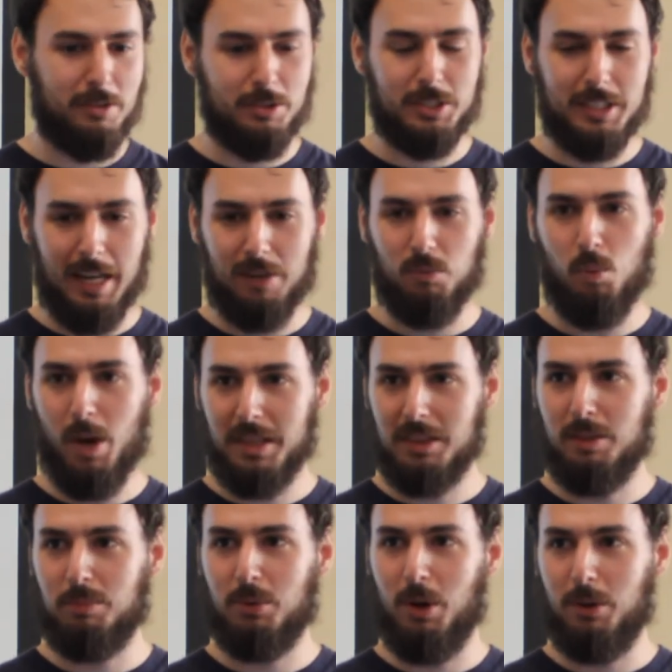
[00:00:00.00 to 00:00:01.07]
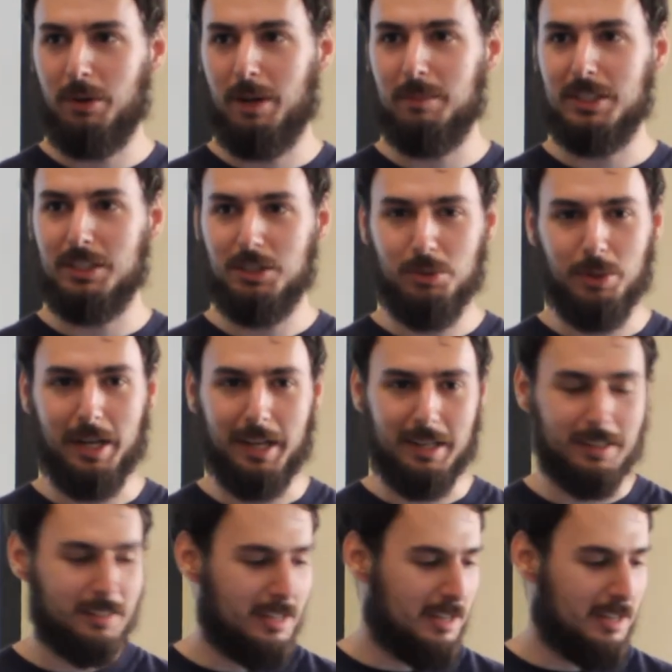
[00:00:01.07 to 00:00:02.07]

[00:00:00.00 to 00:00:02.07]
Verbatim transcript: understand what the program is doing.